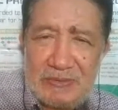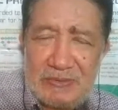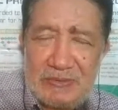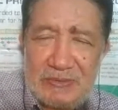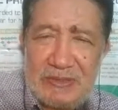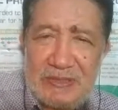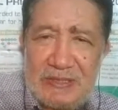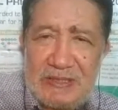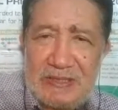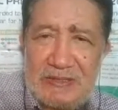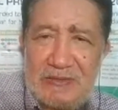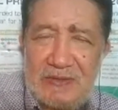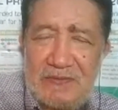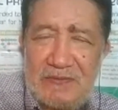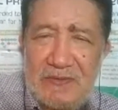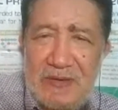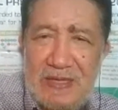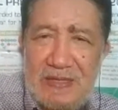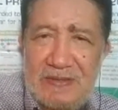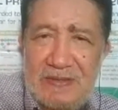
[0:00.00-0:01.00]
So this is your
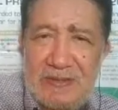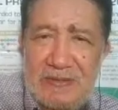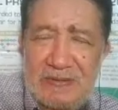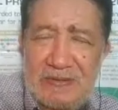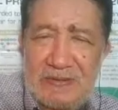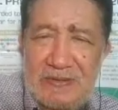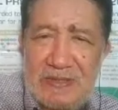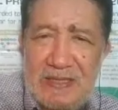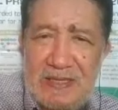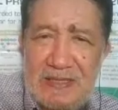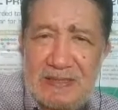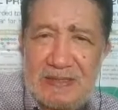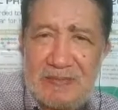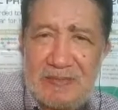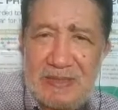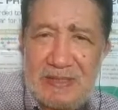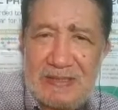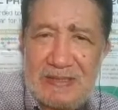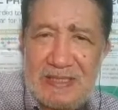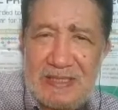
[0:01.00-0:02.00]
friend, Dr. Arlie
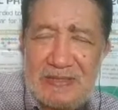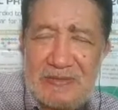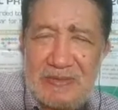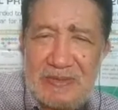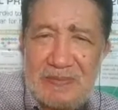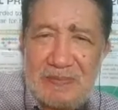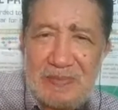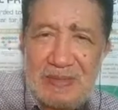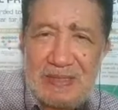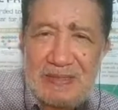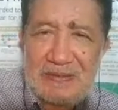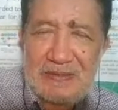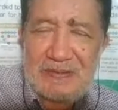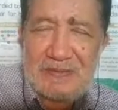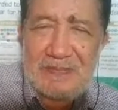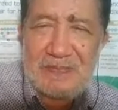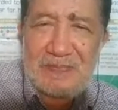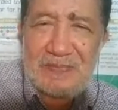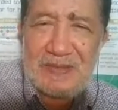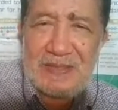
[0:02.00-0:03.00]
Macasiano Imperio,
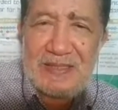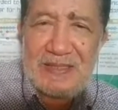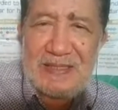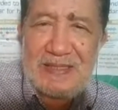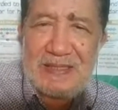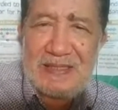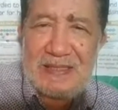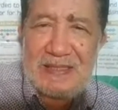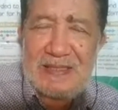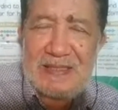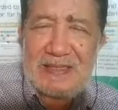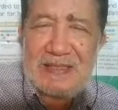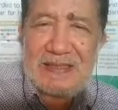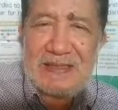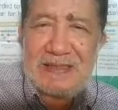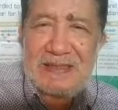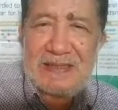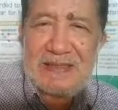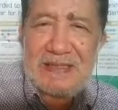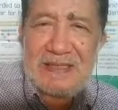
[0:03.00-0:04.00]

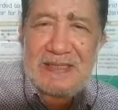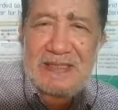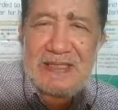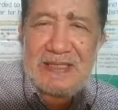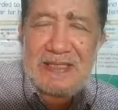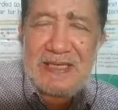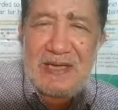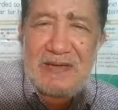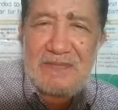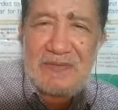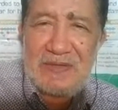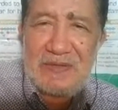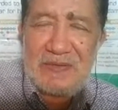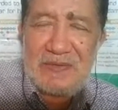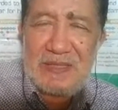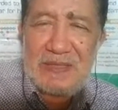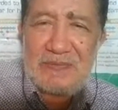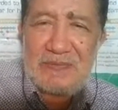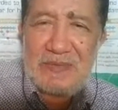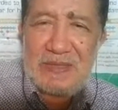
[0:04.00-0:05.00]
greeting
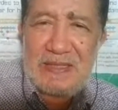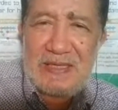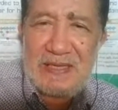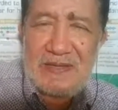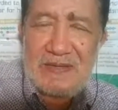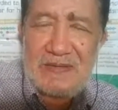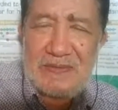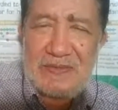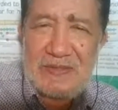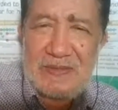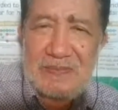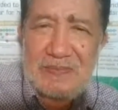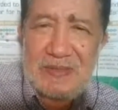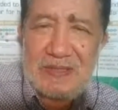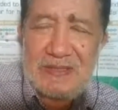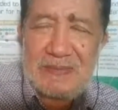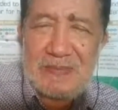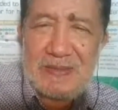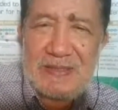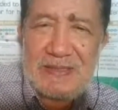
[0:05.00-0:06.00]
everyone with health and
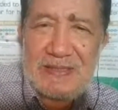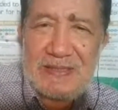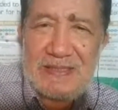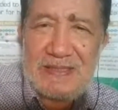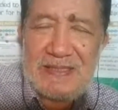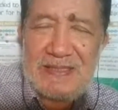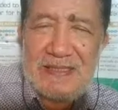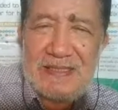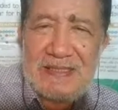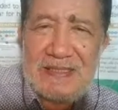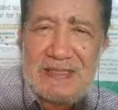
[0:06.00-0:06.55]
prosperity.